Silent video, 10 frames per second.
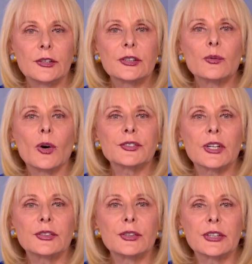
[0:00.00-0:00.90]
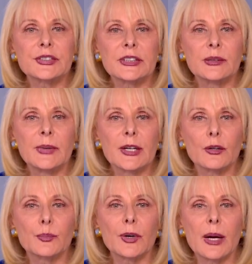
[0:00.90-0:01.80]
You can watch our New York City
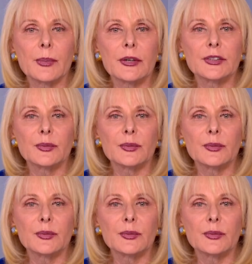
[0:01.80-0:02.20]
mayoral primary